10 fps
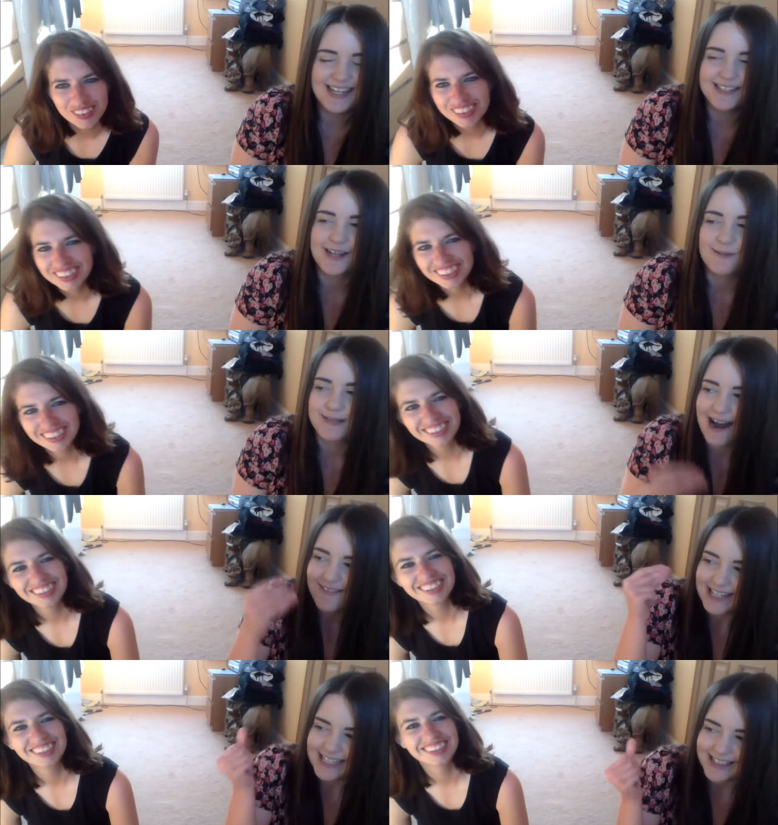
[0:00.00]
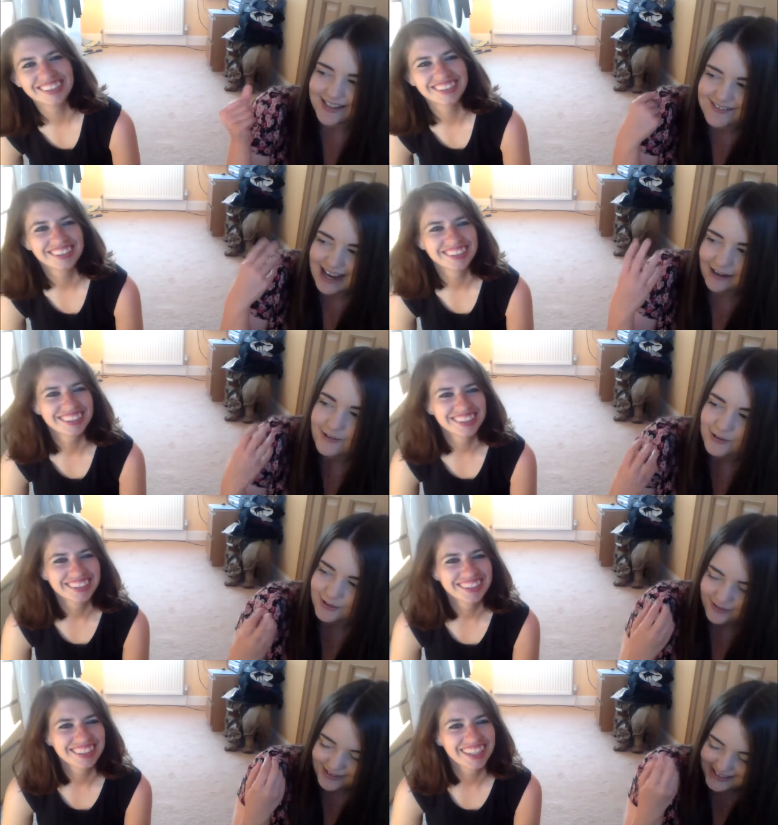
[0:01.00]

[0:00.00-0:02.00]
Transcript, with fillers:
Speaker 1: you. He just comes out of it. He's so natural.